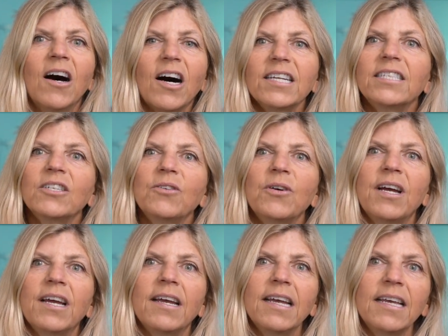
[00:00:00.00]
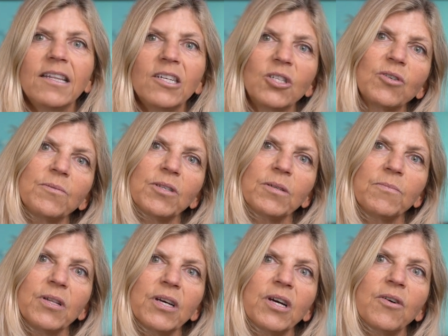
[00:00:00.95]
Also, in the description
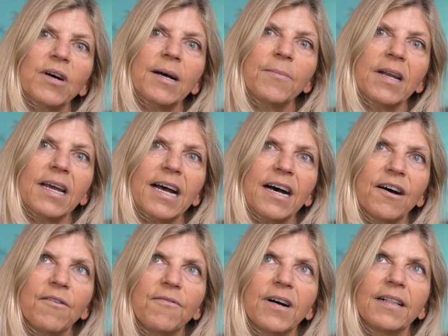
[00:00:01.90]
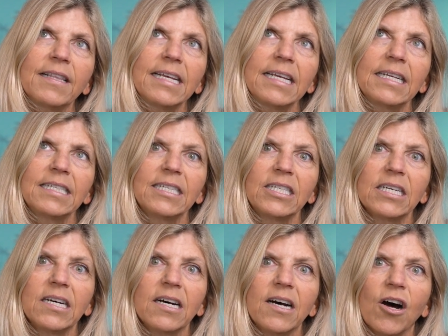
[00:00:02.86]
below, I'm going to have links
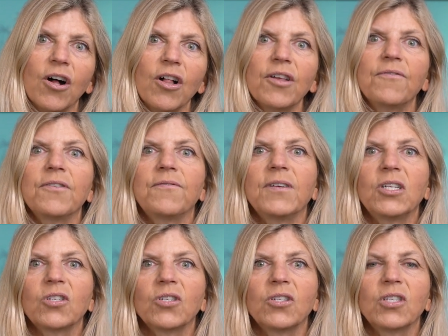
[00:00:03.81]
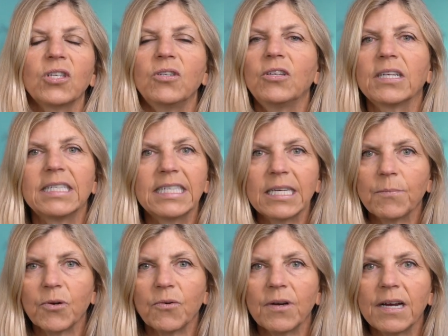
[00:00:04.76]
to all of the features so you can
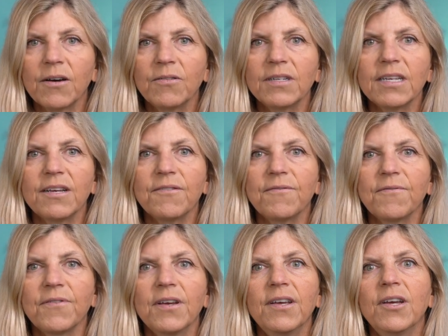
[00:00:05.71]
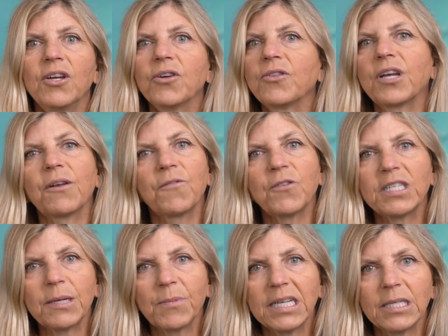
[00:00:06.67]
skip around if you're looking for
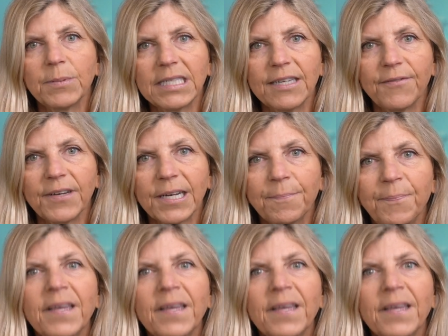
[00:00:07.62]
something specific.